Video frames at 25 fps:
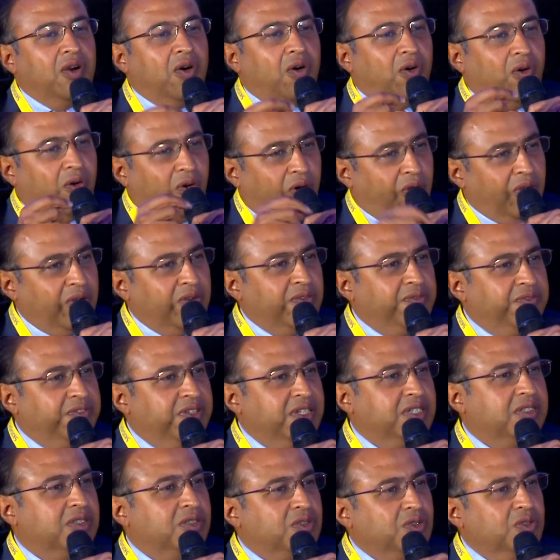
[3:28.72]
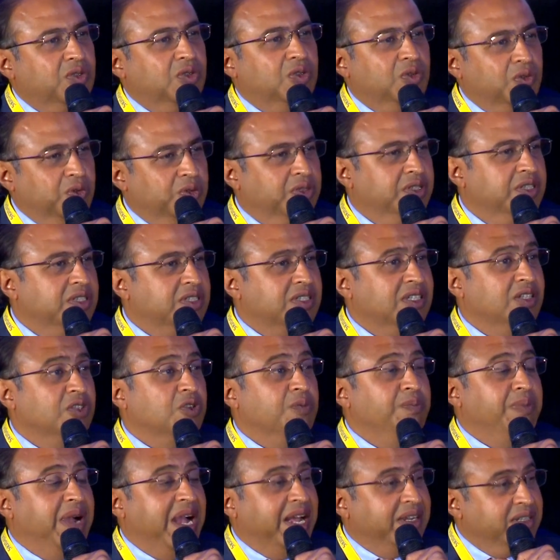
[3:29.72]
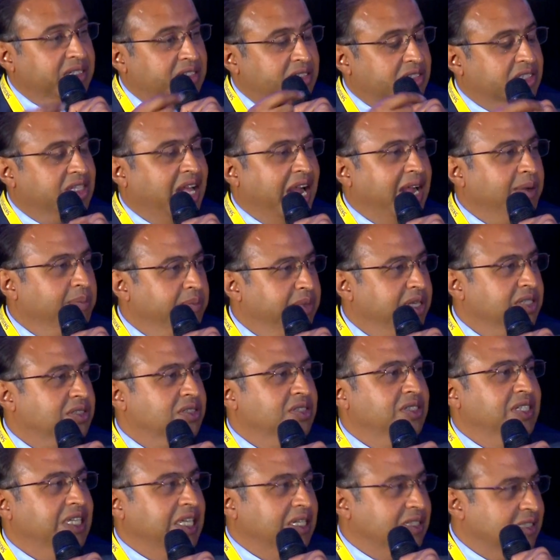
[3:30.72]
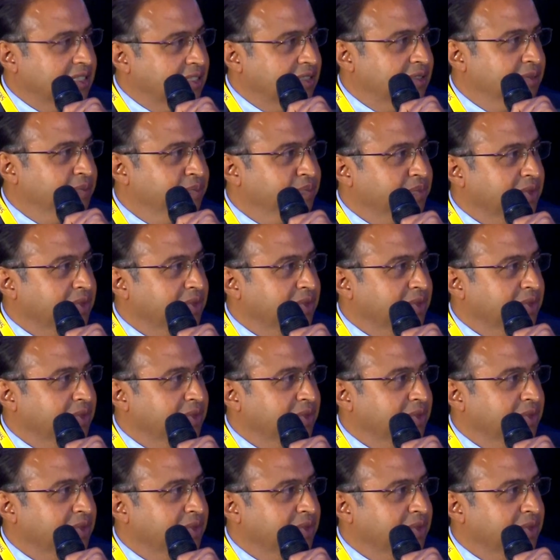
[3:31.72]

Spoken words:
All of this, to do this and to manage that much data,